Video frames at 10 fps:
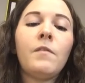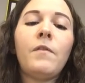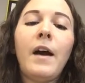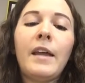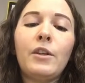
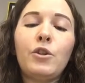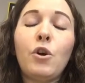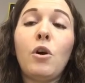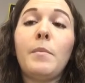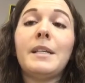find the
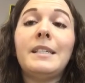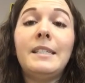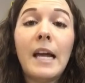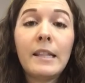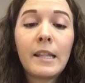term
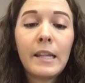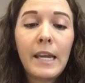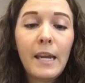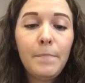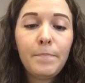
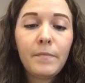density.